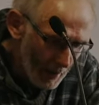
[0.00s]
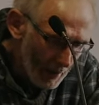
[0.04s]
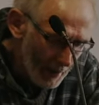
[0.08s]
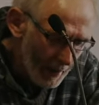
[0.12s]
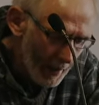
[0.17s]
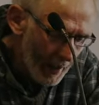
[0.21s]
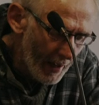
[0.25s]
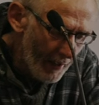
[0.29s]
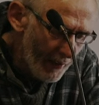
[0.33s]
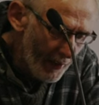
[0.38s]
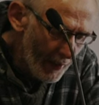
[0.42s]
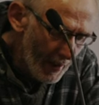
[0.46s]

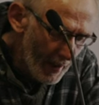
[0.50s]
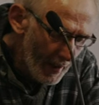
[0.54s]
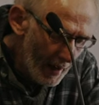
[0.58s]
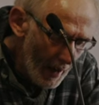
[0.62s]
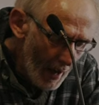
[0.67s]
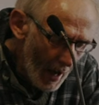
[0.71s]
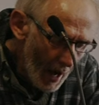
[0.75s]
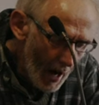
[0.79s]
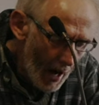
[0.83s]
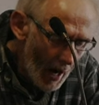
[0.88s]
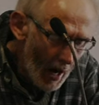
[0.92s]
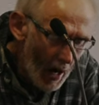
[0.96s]
give
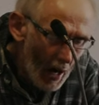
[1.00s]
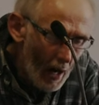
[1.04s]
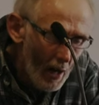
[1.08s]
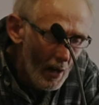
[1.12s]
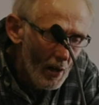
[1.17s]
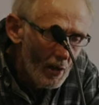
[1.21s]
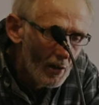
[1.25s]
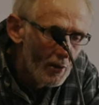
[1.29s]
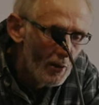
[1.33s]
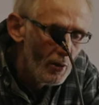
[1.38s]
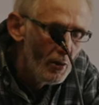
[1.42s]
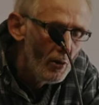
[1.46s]

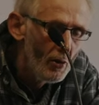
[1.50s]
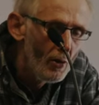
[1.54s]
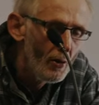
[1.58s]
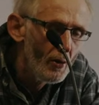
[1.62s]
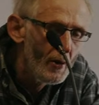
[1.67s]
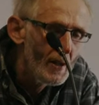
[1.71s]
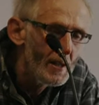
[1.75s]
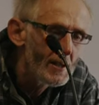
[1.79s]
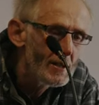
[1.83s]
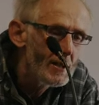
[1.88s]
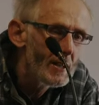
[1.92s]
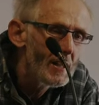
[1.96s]

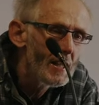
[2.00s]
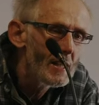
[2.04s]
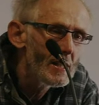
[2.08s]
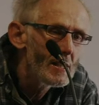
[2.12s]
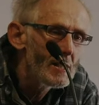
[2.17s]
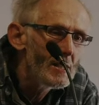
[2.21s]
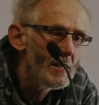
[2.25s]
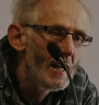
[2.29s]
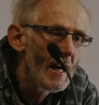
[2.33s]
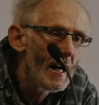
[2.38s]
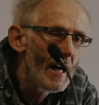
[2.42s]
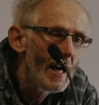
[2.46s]
glory to
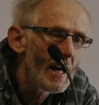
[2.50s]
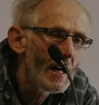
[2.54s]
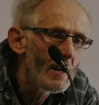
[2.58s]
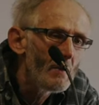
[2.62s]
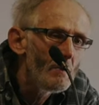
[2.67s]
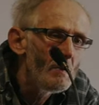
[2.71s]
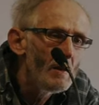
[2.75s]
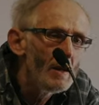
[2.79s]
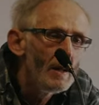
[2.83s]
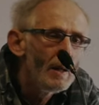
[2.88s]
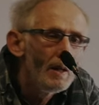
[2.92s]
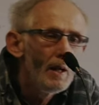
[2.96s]
his
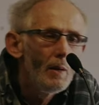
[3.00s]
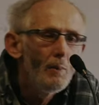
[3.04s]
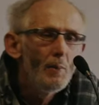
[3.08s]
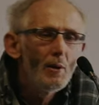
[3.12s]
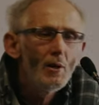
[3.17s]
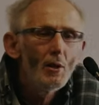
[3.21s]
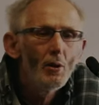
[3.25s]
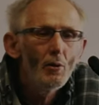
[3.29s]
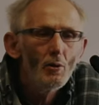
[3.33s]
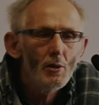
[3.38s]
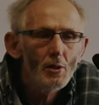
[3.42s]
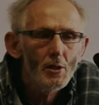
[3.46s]
name, but
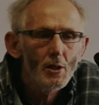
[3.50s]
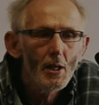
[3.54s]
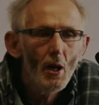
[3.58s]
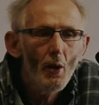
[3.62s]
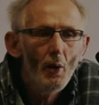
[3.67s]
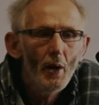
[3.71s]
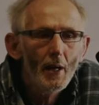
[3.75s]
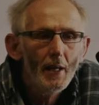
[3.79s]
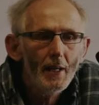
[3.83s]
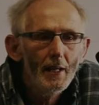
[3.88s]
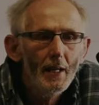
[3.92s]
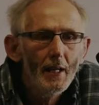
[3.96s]

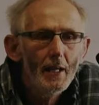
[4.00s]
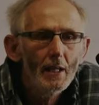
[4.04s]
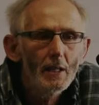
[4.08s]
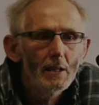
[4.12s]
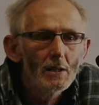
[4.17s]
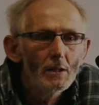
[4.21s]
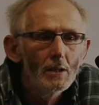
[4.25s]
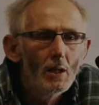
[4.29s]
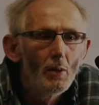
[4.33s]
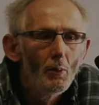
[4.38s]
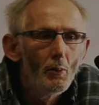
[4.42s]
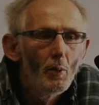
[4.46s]
also a
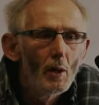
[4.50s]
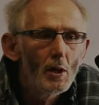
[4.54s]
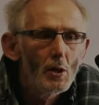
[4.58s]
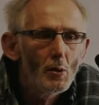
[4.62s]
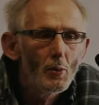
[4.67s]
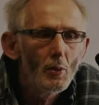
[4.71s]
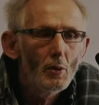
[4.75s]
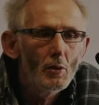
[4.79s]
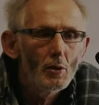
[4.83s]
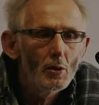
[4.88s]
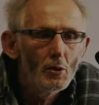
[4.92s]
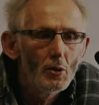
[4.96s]
kingdom which
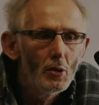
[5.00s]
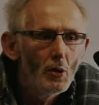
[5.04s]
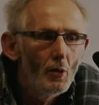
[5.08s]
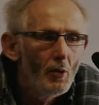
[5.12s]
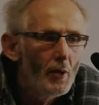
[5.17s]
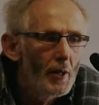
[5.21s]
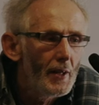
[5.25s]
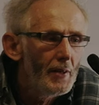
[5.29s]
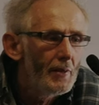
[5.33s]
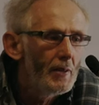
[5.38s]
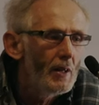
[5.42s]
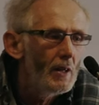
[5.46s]
will draw
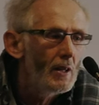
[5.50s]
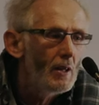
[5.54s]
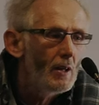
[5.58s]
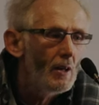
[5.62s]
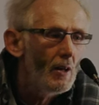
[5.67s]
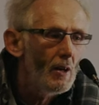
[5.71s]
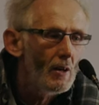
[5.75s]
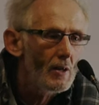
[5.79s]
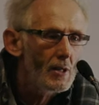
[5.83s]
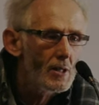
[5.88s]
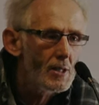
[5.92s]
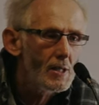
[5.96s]
in the
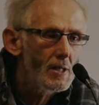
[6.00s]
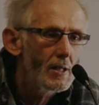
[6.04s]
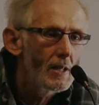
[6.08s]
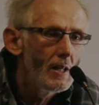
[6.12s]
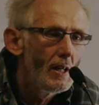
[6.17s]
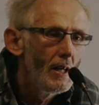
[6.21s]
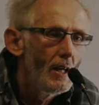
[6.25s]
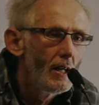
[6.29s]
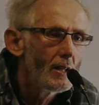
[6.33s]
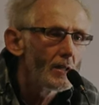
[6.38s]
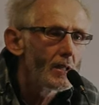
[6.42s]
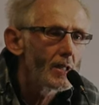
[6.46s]
lost
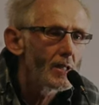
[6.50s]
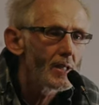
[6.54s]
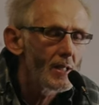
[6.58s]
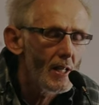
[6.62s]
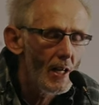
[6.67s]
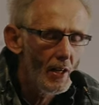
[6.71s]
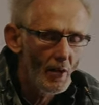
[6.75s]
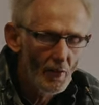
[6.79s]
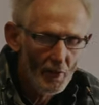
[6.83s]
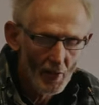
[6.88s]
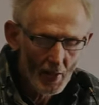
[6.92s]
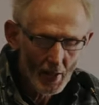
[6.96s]
to
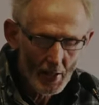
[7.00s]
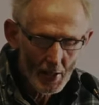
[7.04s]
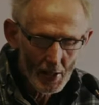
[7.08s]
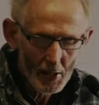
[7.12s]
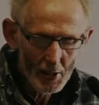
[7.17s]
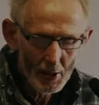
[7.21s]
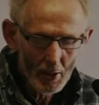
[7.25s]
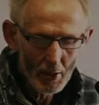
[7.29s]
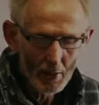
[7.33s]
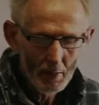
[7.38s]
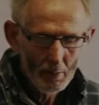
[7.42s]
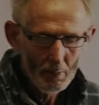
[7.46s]

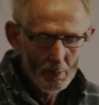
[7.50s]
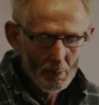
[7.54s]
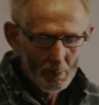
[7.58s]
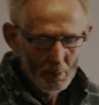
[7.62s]
salvation.